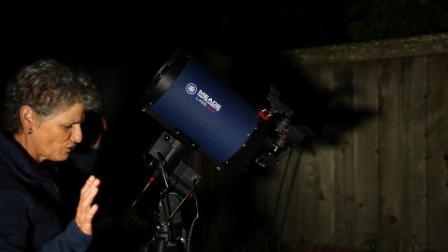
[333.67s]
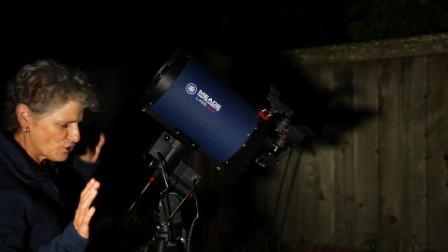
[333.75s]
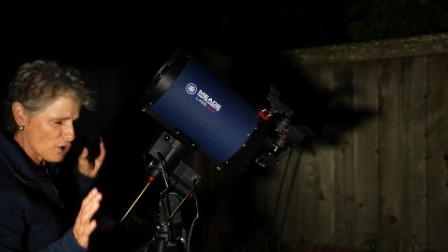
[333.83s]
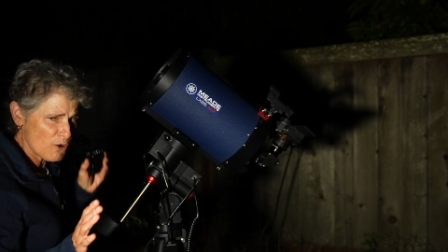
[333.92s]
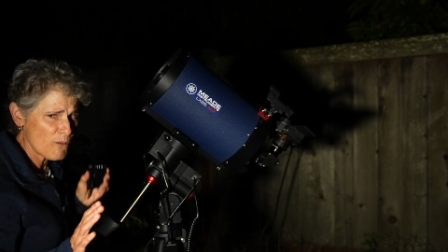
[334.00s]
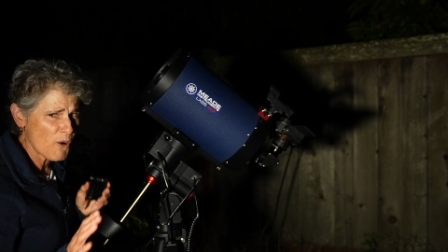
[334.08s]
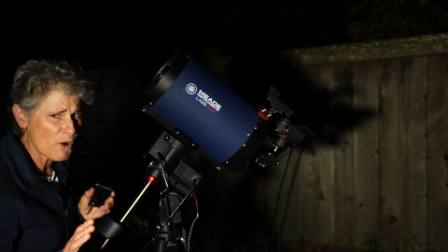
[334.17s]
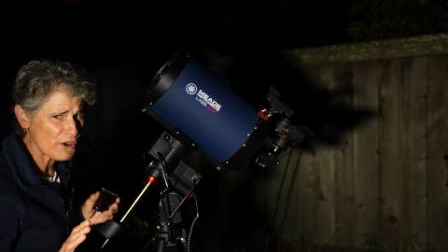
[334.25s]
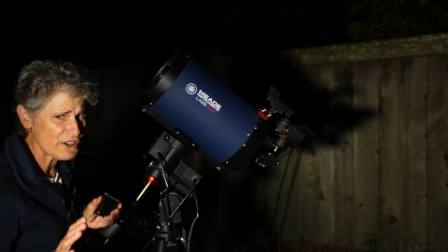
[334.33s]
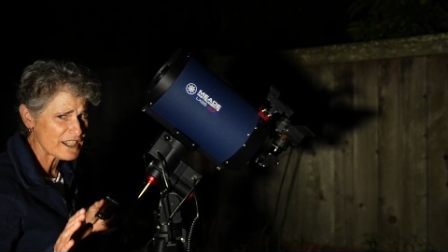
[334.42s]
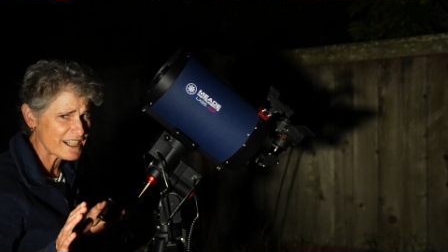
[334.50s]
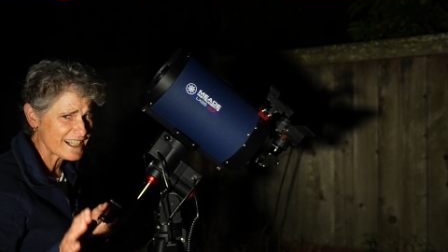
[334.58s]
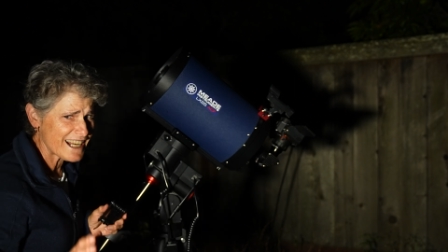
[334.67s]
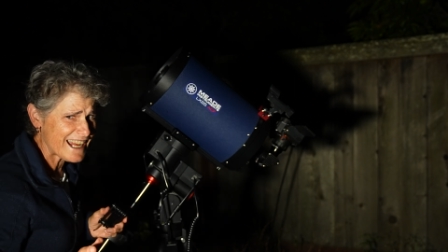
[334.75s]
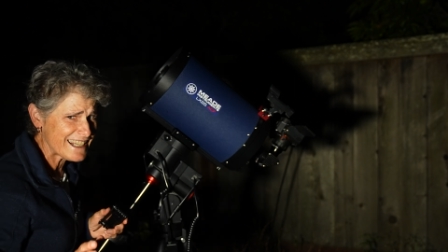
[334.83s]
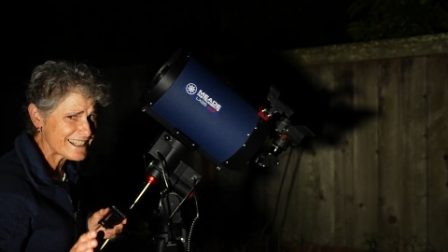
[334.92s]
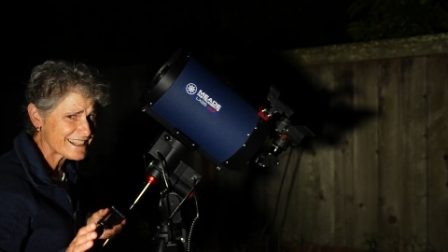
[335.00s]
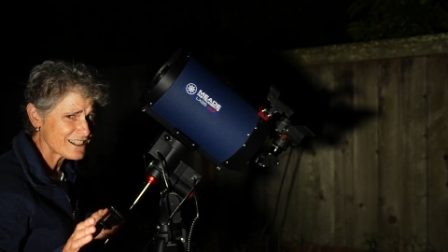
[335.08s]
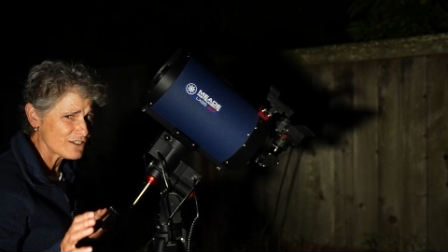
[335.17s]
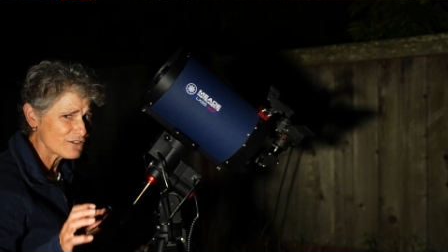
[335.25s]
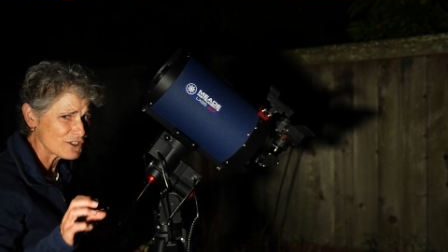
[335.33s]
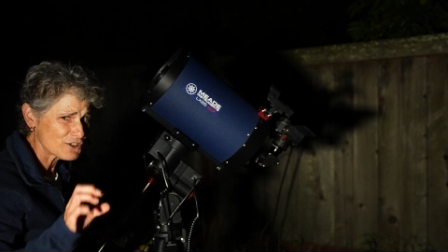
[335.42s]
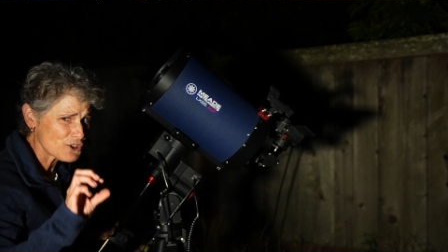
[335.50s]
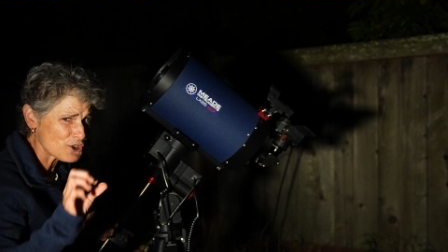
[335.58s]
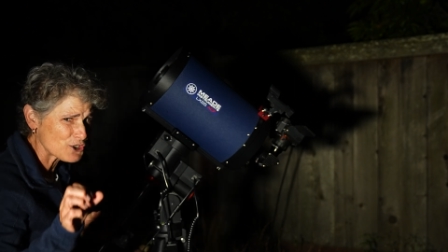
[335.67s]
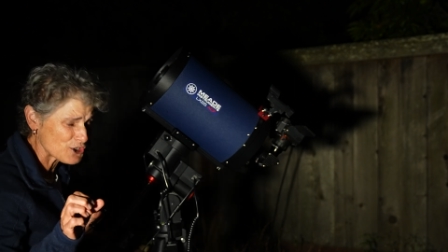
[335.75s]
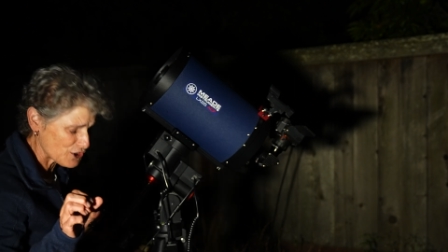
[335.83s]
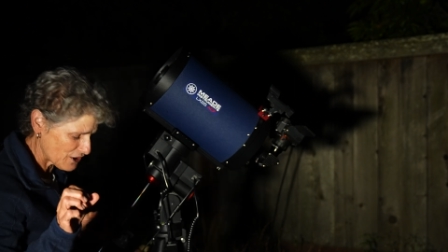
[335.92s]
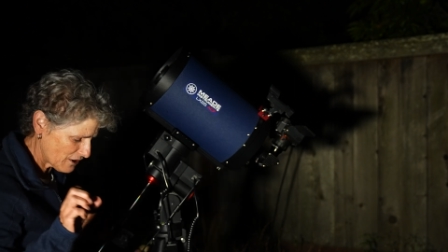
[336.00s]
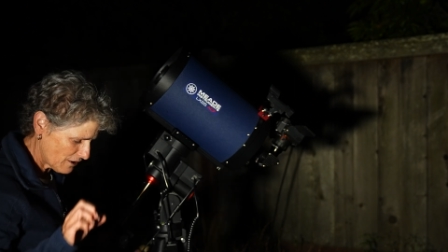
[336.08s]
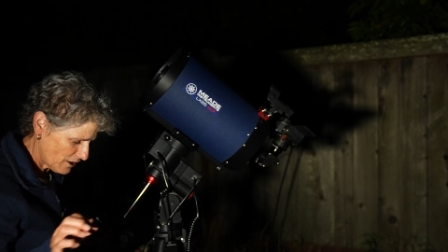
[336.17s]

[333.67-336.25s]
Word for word: no more than an eighth of a turn